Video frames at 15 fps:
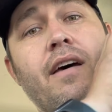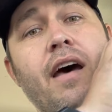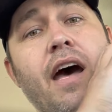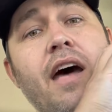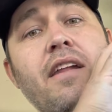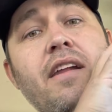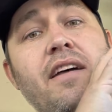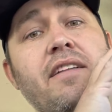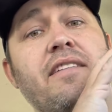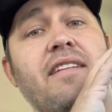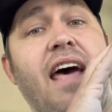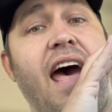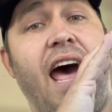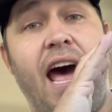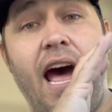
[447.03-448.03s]
And then
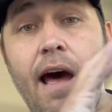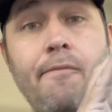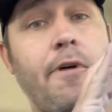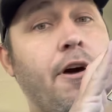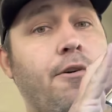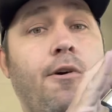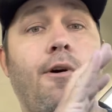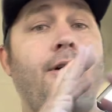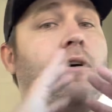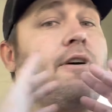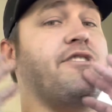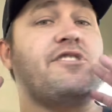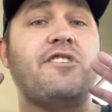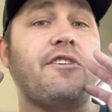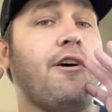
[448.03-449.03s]
have that
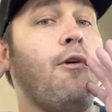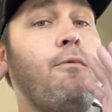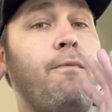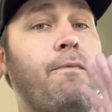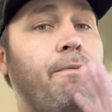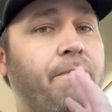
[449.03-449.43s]
courage to go